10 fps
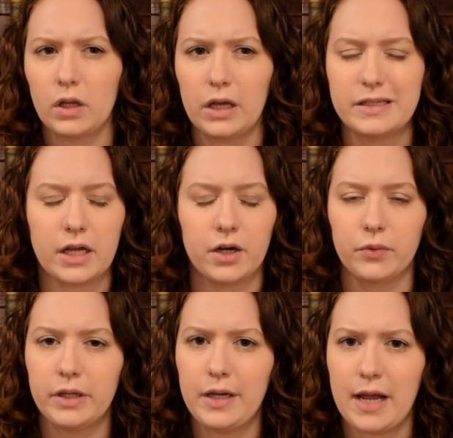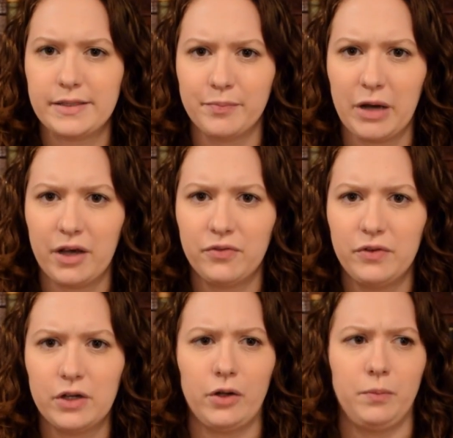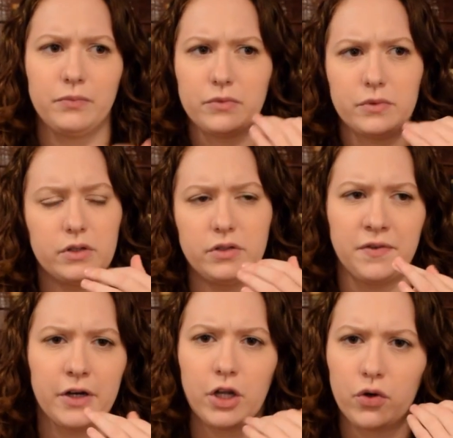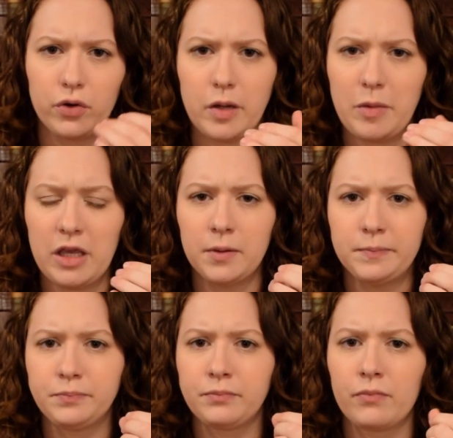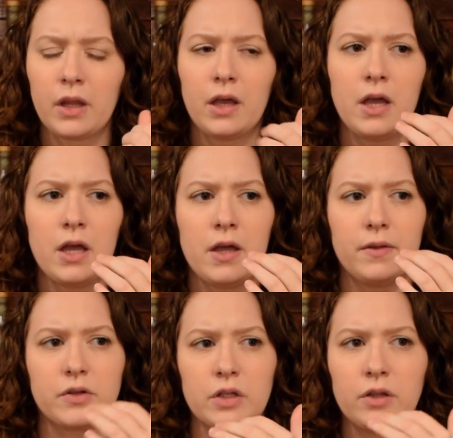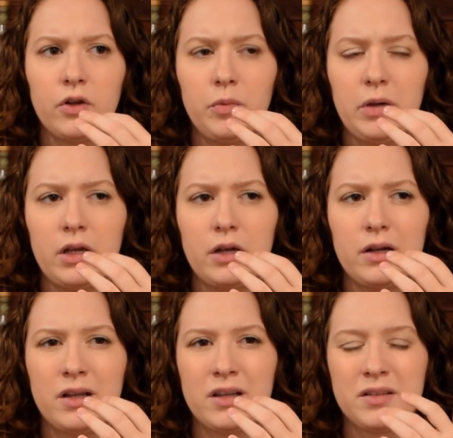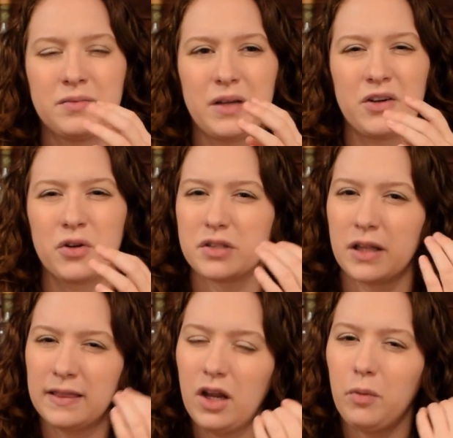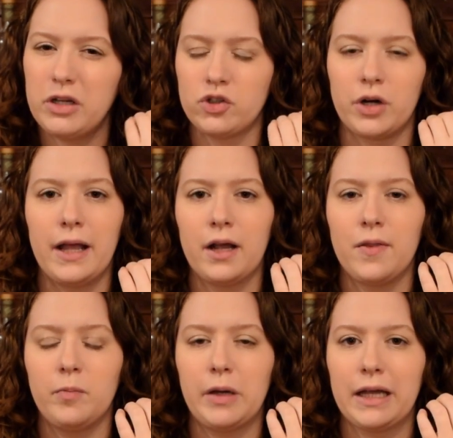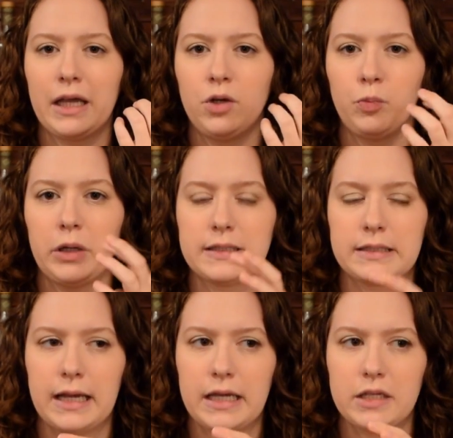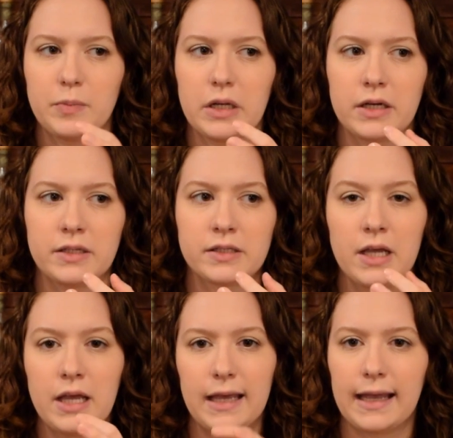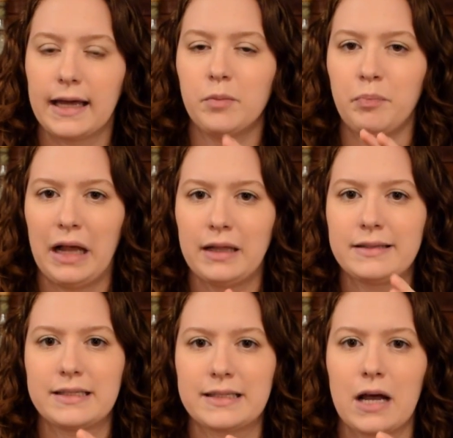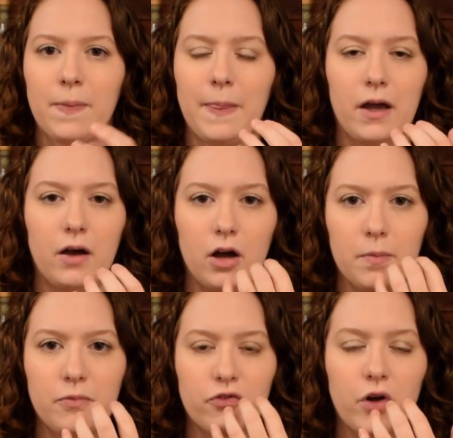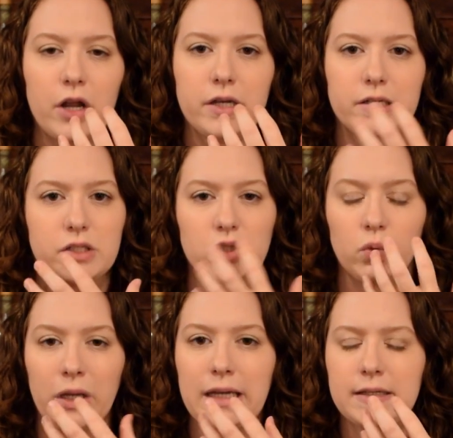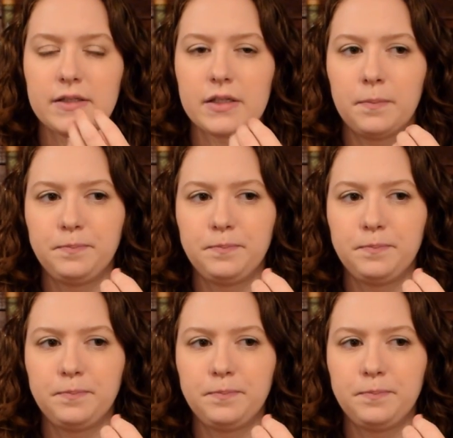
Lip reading: It's got a really nice mouthfeel. It's very creamy. There's a little bit, I don't know, it's a little bit drying on the back end, but it's nice because it kind of balances out that upfront sweetness.